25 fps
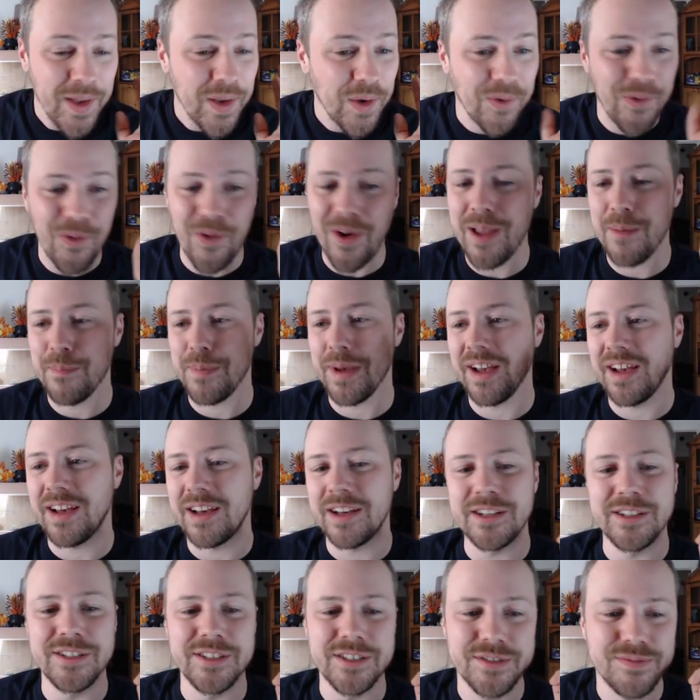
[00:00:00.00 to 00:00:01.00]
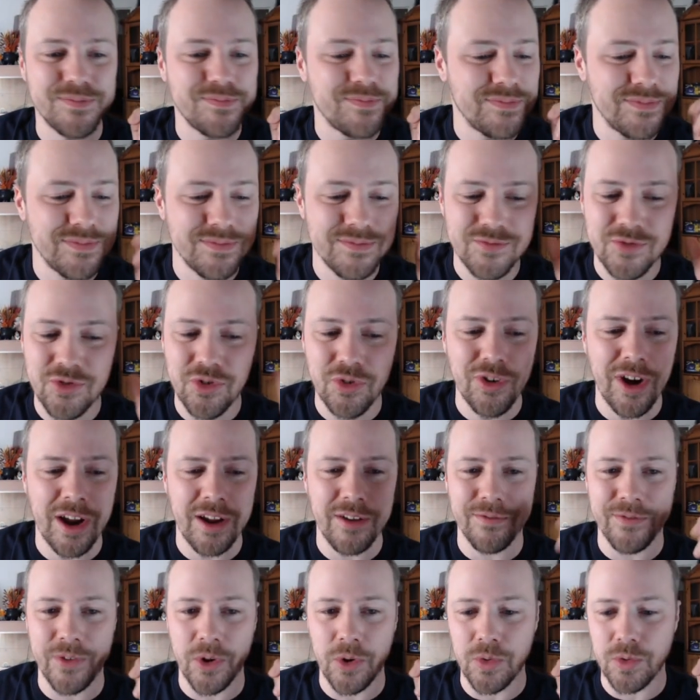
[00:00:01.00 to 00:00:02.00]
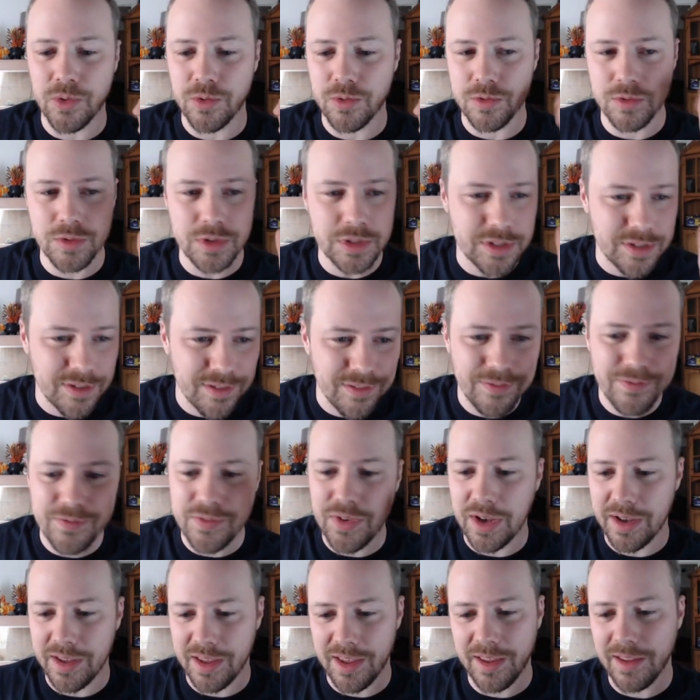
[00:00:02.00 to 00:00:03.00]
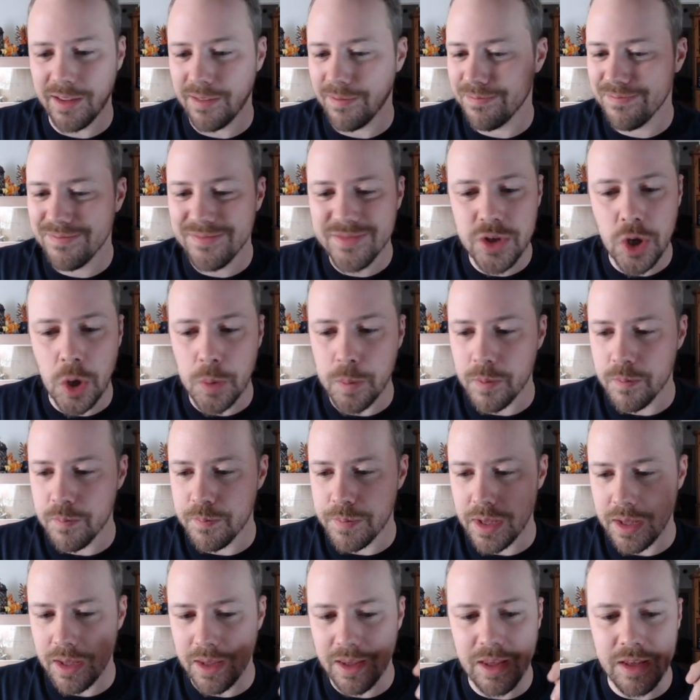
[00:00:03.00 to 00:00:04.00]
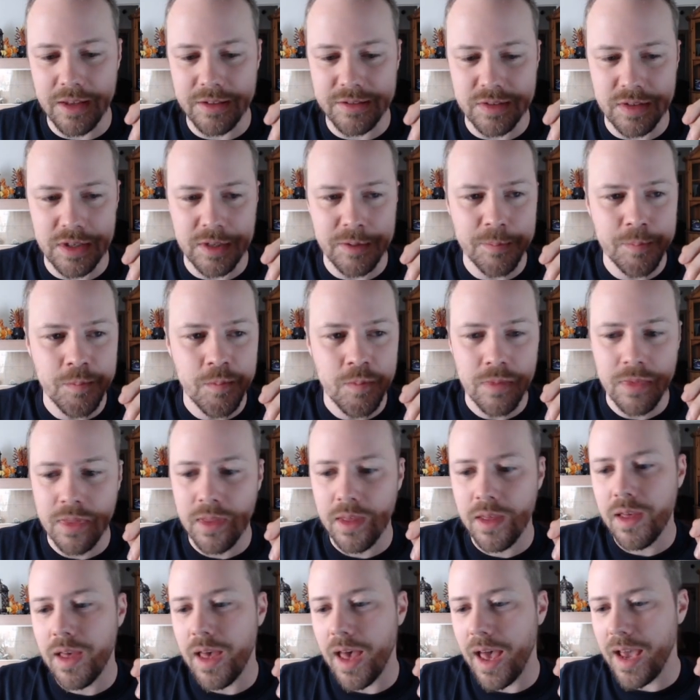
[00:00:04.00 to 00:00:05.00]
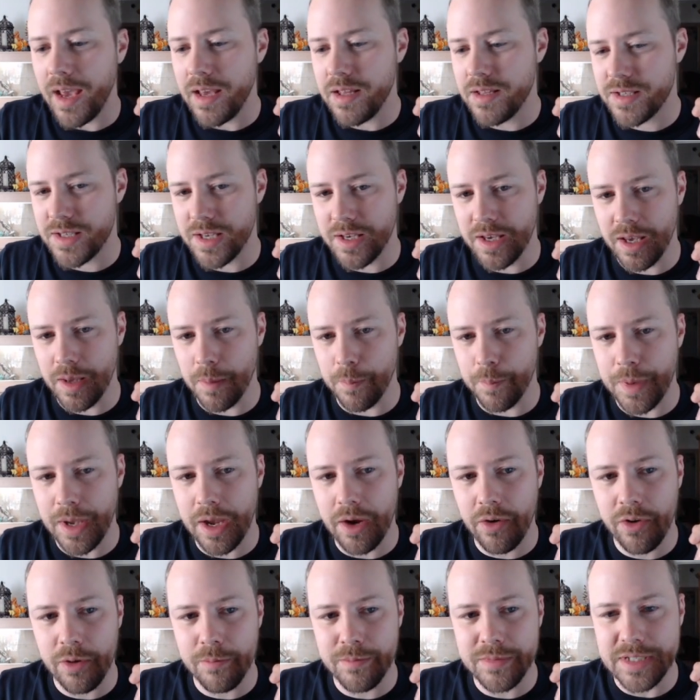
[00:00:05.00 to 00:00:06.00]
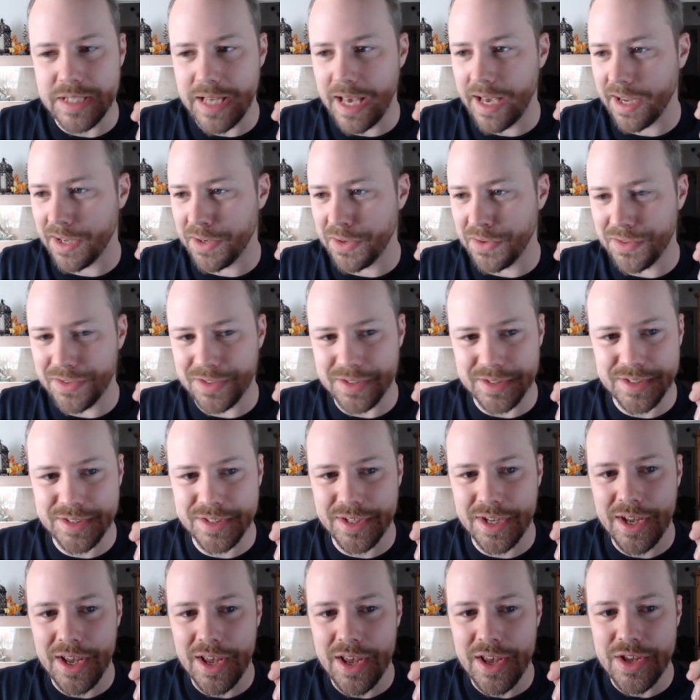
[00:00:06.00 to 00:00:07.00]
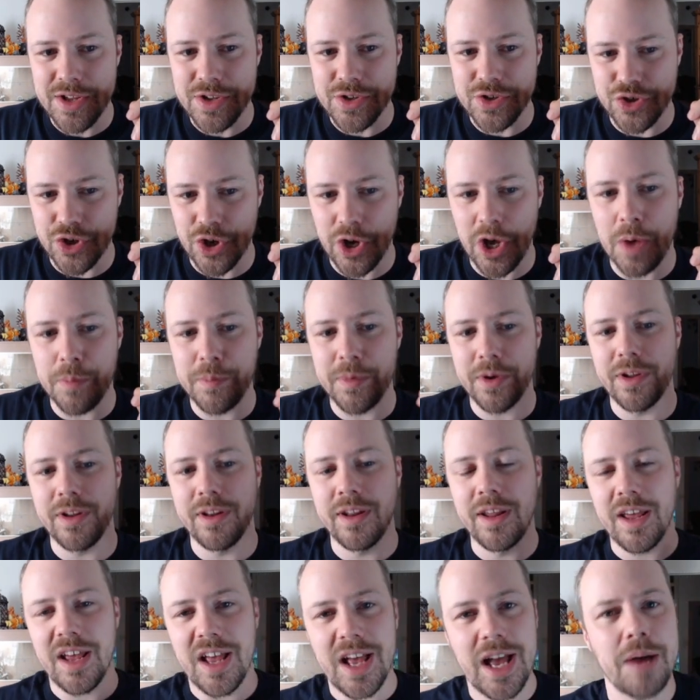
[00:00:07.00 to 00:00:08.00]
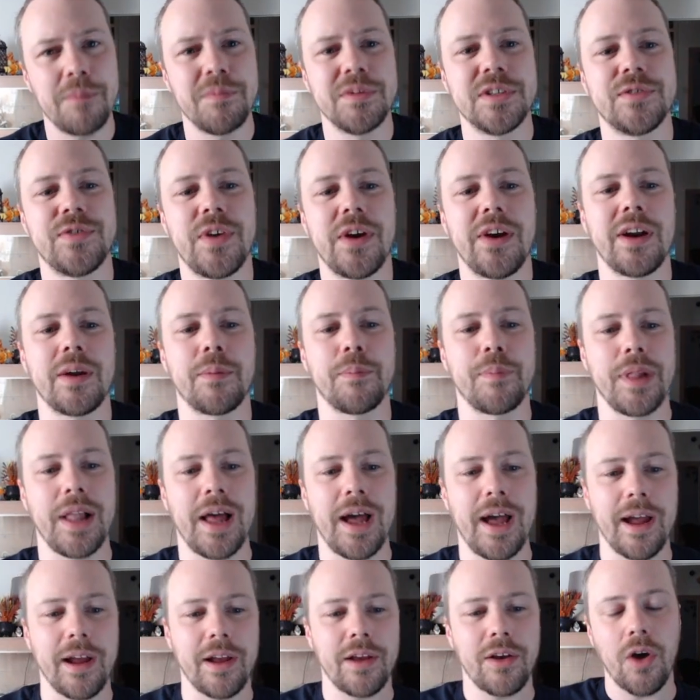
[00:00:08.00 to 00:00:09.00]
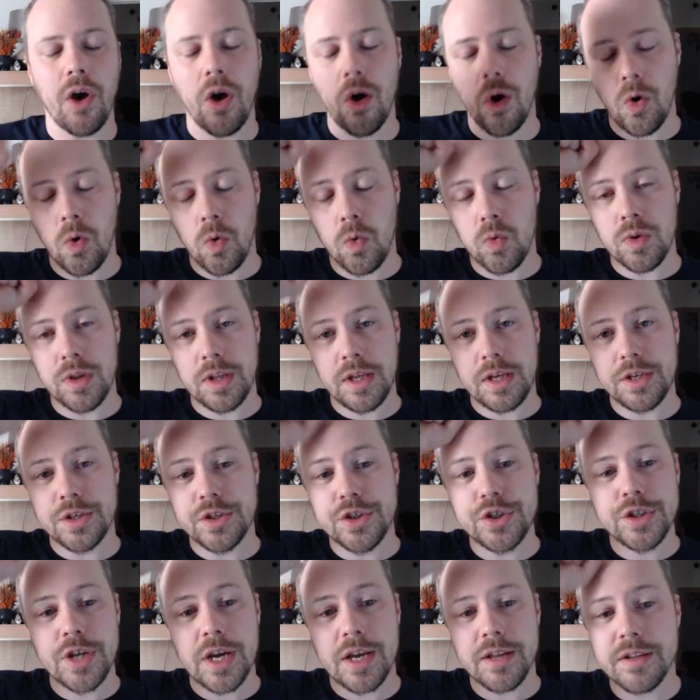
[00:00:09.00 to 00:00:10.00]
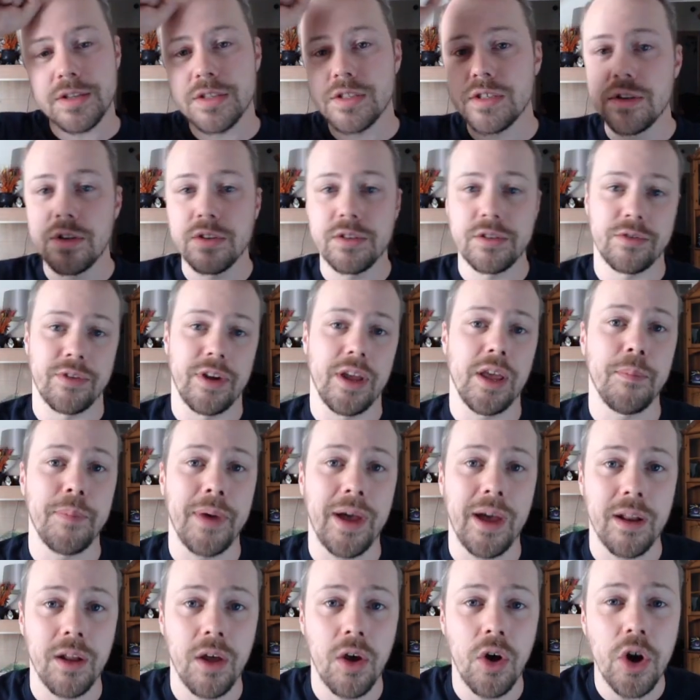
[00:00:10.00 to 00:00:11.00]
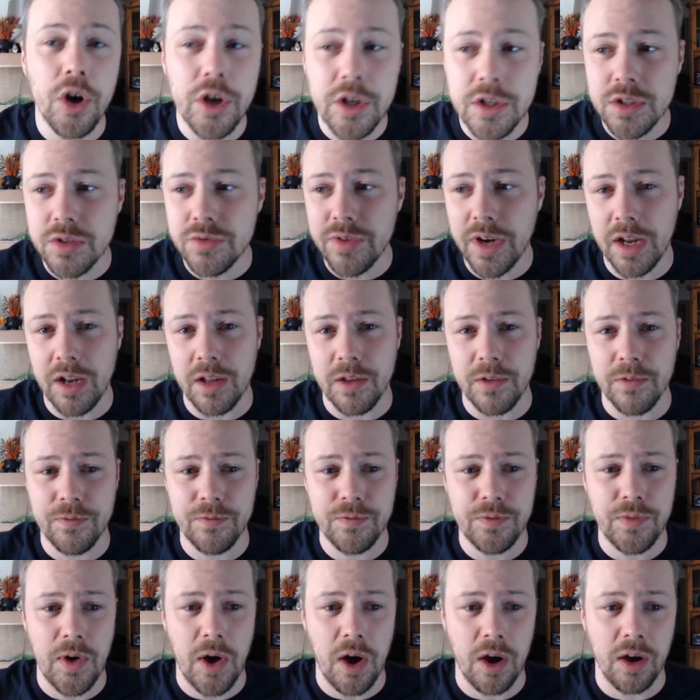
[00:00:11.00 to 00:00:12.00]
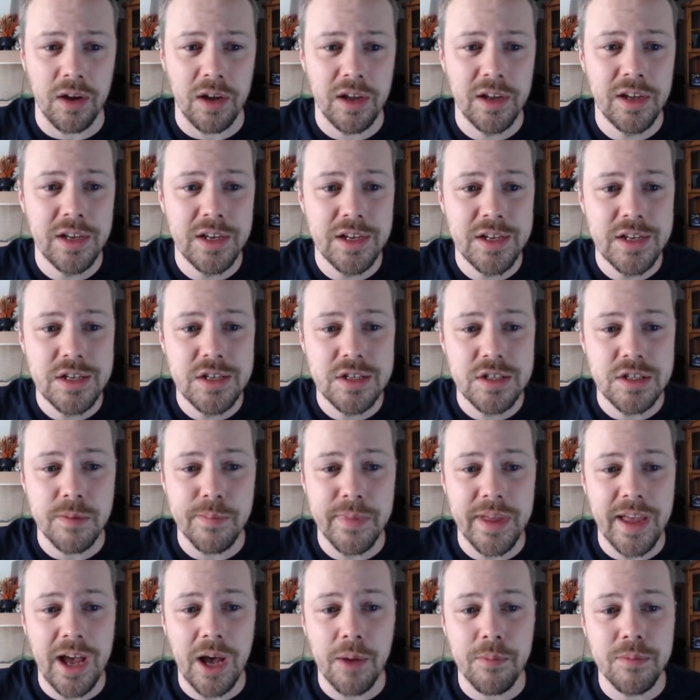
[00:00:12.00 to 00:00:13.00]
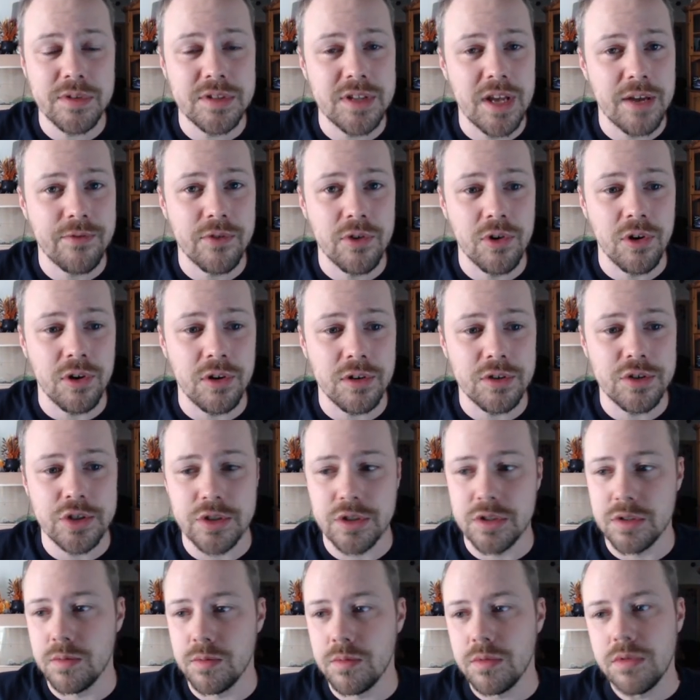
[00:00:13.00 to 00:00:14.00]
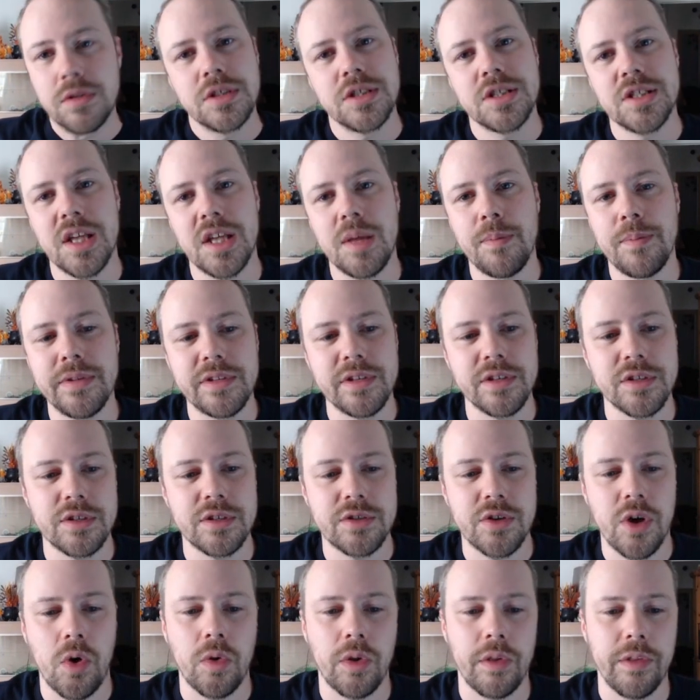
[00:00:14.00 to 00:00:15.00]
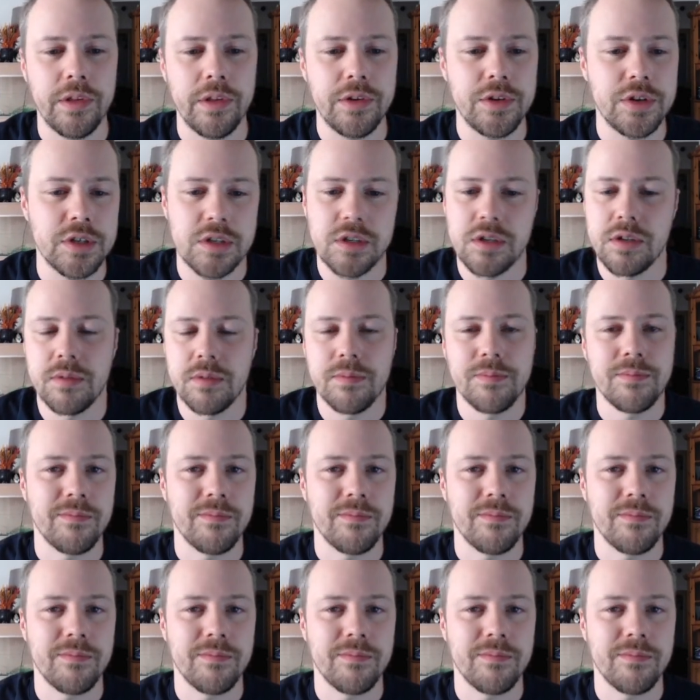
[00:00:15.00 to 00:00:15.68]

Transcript: Great band, great vocals, fucking top B, easy. A tier, Imperium Dekadenz. German, atmospheric, black. Holy shit, this is an underrated band. Underrated as fuck. Some of the albums they've got just seep into your soul and they're just